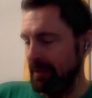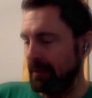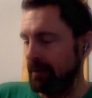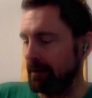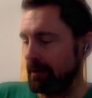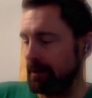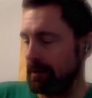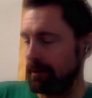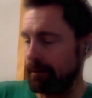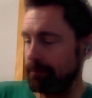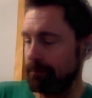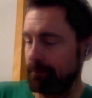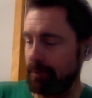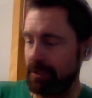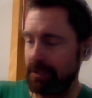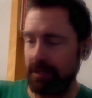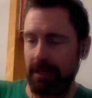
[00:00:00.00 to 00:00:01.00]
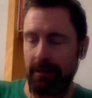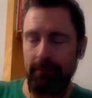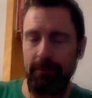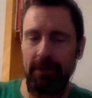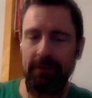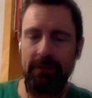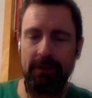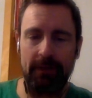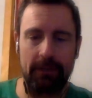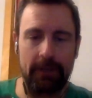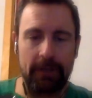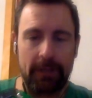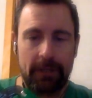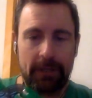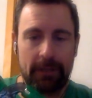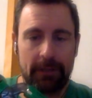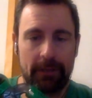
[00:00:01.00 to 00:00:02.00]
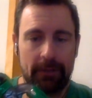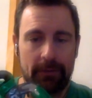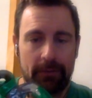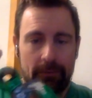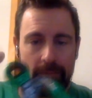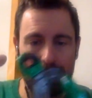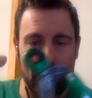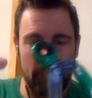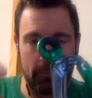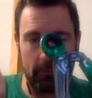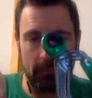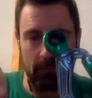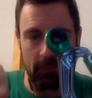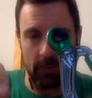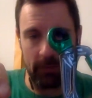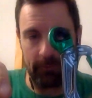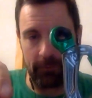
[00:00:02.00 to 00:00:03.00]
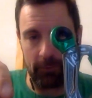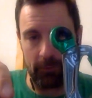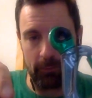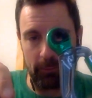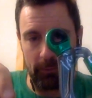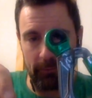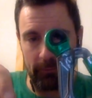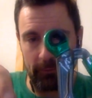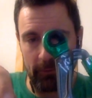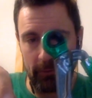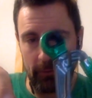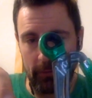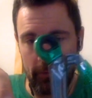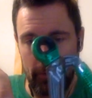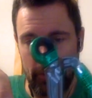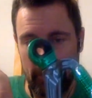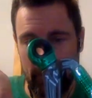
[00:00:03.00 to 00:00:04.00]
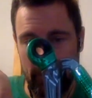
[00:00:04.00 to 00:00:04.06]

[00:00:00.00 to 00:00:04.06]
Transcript: But yeah, basically, if you prefer